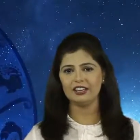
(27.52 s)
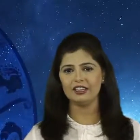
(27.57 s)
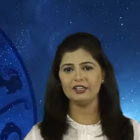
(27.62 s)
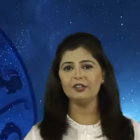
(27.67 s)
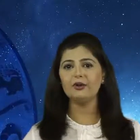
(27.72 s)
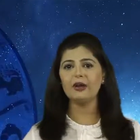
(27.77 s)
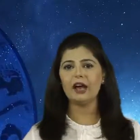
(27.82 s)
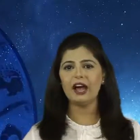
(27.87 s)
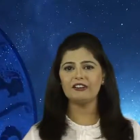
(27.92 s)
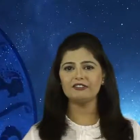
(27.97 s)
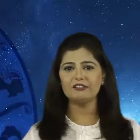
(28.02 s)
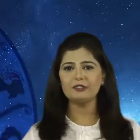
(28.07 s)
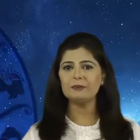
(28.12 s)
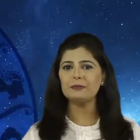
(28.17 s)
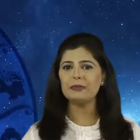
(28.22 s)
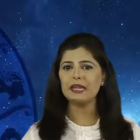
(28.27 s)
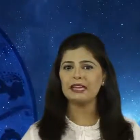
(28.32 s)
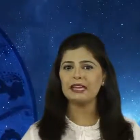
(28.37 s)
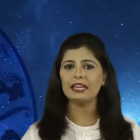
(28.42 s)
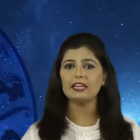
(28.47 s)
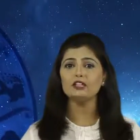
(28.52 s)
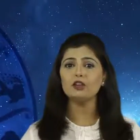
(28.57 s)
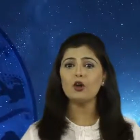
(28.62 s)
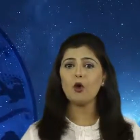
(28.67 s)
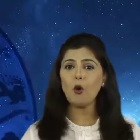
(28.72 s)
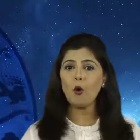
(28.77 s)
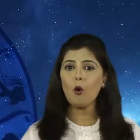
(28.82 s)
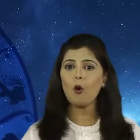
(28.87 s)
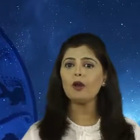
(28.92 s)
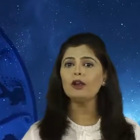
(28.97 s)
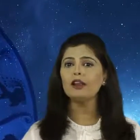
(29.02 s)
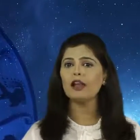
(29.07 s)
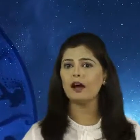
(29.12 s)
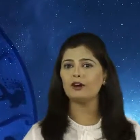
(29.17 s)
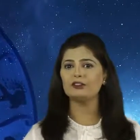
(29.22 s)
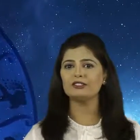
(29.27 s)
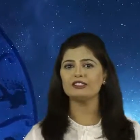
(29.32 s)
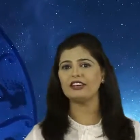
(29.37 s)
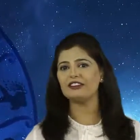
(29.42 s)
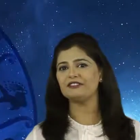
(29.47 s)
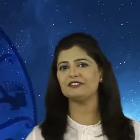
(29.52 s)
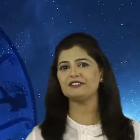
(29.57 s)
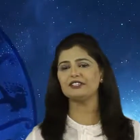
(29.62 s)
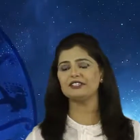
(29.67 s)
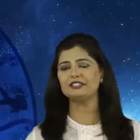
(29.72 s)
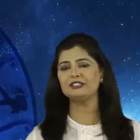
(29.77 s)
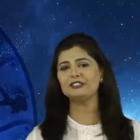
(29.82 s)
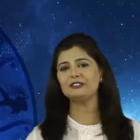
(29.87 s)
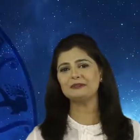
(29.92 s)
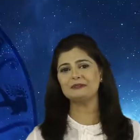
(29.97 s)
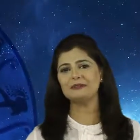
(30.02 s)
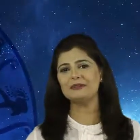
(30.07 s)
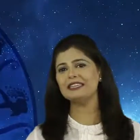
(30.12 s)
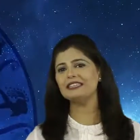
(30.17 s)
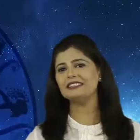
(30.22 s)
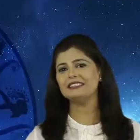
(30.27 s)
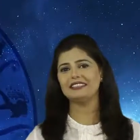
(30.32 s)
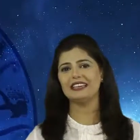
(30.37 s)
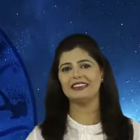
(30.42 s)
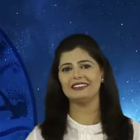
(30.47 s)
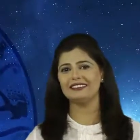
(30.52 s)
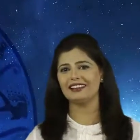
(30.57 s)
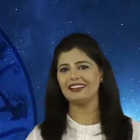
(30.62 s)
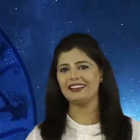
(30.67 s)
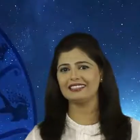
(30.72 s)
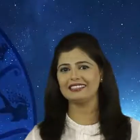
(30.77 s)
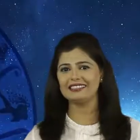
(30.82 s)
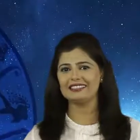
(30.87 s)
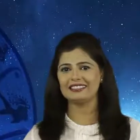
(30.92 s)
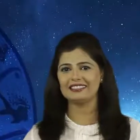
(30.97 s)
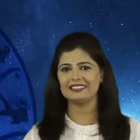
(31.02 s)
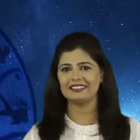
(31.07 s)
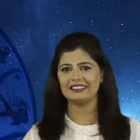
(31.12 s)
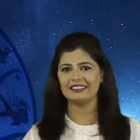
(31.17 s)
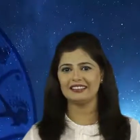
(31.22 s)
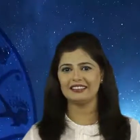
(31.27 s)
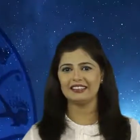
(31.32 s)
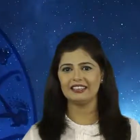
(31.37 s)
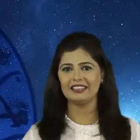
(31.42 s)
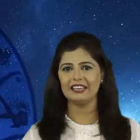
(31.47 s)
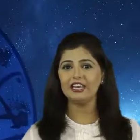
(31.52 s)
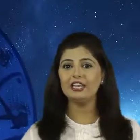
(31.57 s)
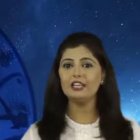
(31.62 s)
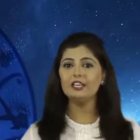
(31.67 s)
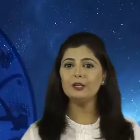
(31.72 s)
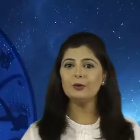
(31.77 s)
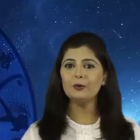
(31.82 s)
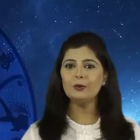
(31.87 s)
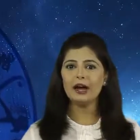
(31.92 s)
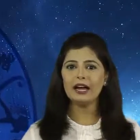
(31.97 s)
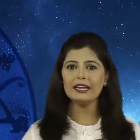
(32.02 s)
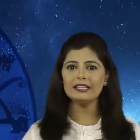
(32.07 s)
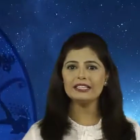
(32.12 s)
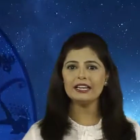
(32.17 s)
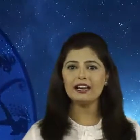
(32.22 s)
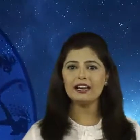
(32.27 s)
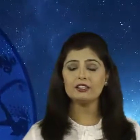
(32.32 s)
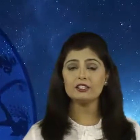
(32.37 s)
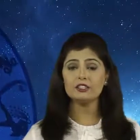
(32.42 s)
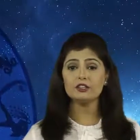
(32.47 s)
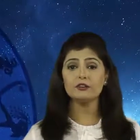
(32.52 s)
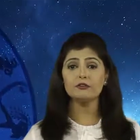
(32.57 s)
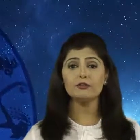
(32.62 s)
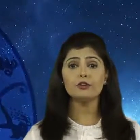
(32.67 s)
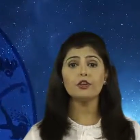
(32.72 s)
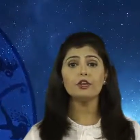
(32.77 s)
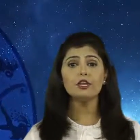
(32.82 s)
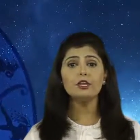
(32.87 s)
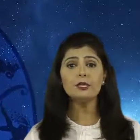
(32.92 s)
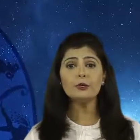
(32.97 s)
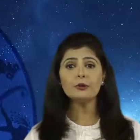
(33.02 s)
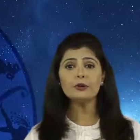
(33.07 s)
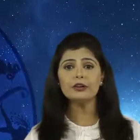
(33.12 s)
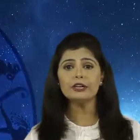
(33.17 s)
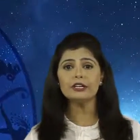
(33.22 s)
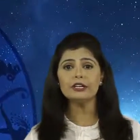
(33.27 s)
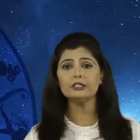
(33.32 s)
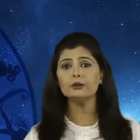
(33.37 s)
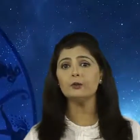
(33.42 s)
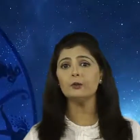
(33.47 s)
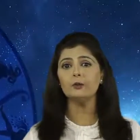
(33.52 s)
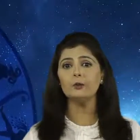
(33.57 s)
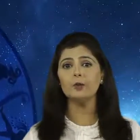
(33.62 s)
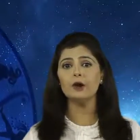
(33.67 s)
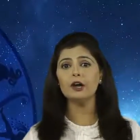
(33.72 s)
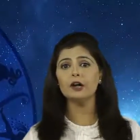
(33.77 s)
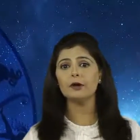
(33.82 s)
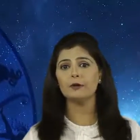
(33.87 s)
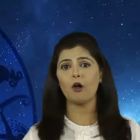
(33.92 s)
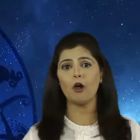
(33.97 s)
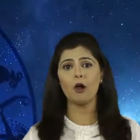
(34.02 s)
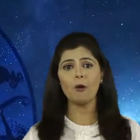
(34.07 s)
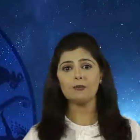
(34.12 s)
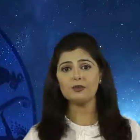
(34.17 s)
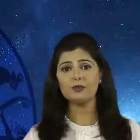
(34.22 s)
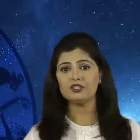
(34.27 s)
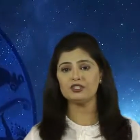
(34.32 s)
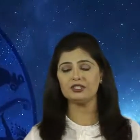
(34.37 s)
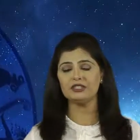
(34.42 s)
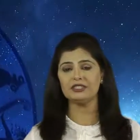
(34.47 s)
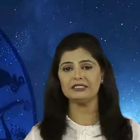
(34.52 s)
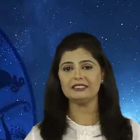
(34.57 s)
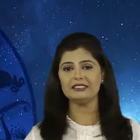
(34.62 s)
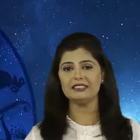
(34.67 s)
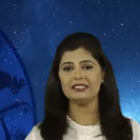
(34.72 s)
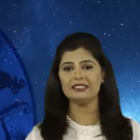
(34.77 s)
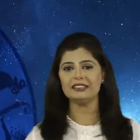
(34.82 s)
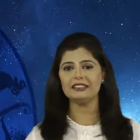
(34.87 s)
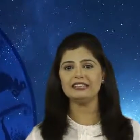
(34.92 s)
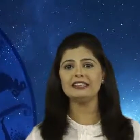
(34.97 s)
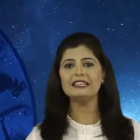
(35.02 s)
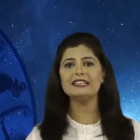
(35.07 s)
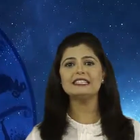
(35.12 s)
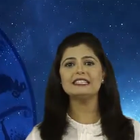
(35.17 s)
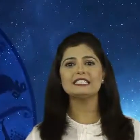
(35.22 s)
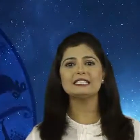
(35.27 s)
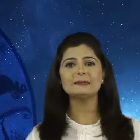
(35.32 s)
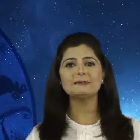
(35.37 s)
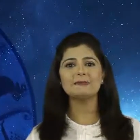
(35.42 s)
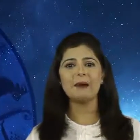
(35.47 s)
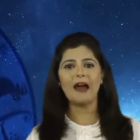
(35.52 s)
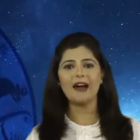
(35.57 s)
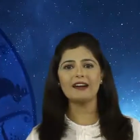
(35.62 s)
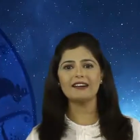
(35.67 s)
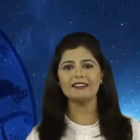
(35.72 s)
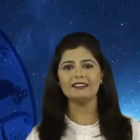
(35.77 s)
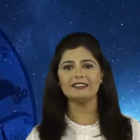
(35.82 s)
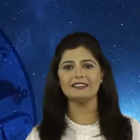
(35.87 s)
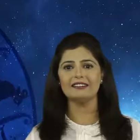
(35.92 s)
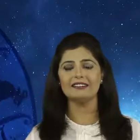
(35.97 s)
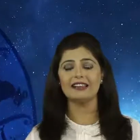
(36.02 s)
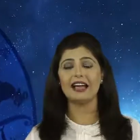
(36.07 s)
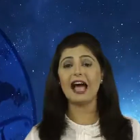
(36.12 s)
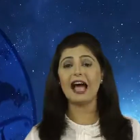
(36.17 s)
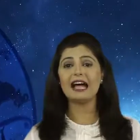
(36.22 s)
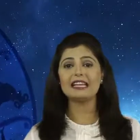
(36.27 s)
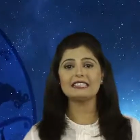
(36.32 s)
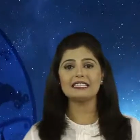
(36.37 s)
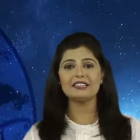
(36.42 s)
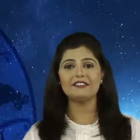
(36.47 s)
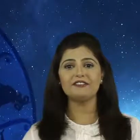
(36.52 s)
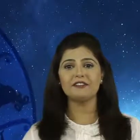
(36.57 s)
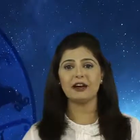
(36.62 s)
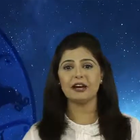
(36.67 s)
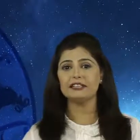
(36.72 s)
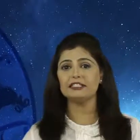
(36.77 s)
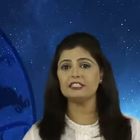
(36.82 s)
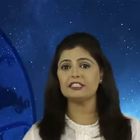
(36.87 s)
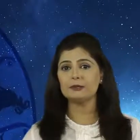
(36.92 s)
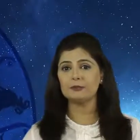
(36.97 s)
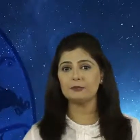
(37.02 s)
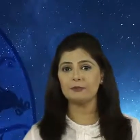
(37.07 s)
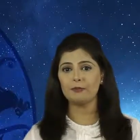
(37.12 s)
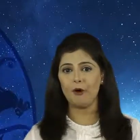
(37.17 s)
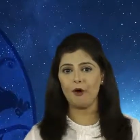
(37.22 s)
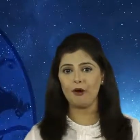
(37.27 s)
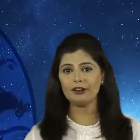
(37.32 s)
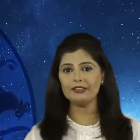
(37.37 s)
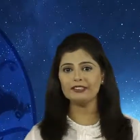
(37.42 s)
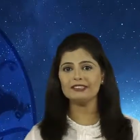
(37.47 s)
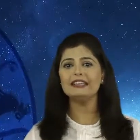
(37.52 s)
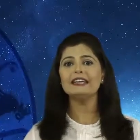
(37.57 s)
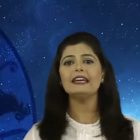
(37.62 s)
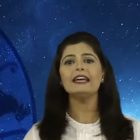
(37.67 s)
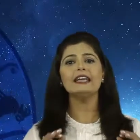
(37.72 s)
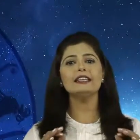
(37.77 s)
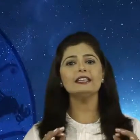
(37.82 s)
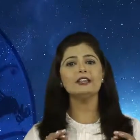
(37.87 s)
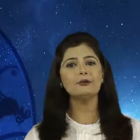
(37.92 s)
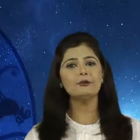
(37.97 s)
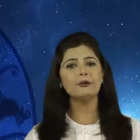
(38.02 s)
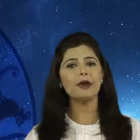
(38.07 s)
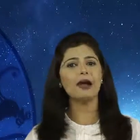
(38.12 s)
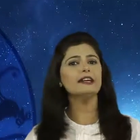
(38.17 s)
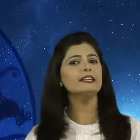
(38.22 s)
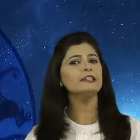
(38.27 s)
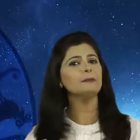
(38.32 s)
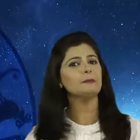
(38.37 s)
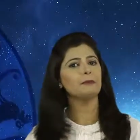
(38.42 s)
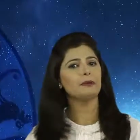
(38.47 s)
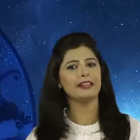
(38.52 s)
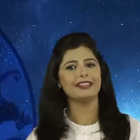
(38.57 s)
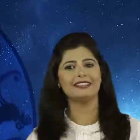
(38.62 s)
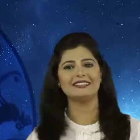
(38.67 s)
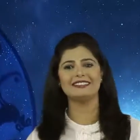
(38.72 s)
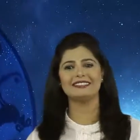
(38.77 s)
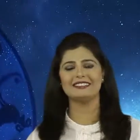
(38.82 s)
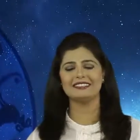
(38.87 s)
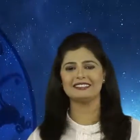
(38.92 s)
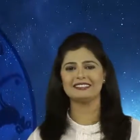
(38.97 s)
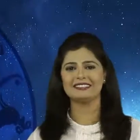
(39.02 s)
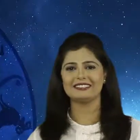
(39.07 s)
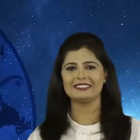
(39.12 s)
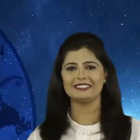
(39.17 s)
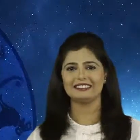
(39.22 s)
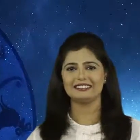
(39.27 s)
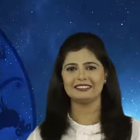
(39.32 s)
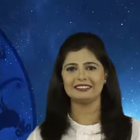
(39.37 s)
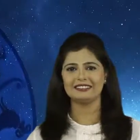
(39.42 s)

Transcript: You have to make an all-out effort to meet deadlines. New ideas for a lucrative work opportunity sparkle as they find support in the right places.